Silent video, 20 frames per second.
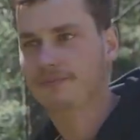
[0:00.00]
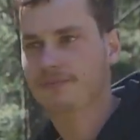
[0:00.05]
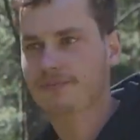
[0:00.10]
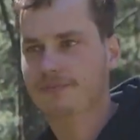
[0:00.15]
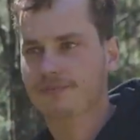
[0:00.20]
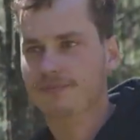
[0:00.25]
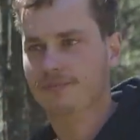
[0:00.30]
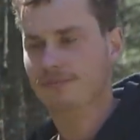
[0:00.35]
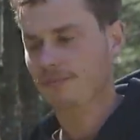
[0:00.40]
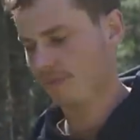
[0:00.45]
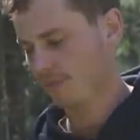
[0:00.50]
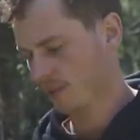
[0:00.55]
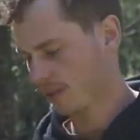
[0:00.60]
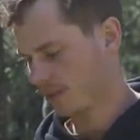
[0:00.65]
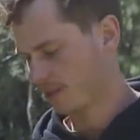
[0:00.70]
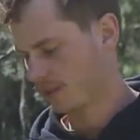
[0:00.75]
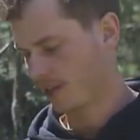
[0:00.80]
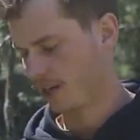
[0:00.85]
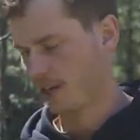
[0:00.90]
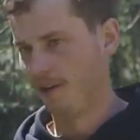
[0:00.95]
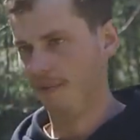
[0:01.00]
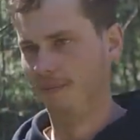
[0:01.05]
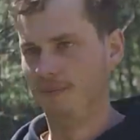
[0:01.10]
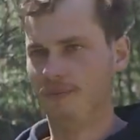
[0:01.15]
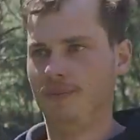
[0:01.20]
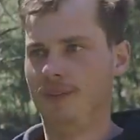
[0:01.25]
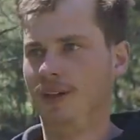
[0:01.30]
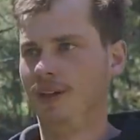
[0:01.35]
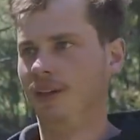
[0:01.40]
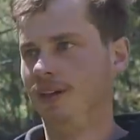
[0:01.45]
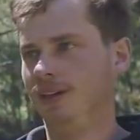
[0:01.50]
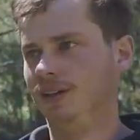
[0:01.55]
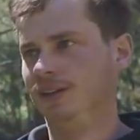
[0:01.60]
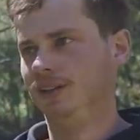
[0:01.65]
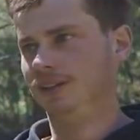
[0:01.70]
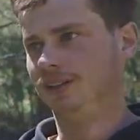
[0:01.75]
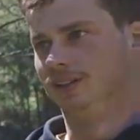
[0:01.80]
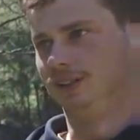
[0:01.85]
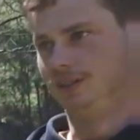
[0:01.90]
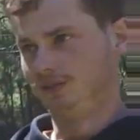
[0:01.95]
Yeah. So. You
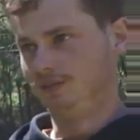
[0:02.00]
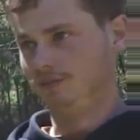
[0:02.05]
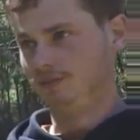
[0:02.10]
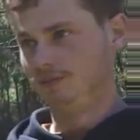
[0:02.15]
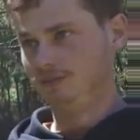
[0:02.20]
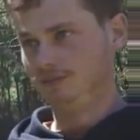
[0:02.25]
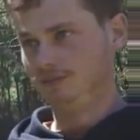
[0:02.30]
accidentally put the pin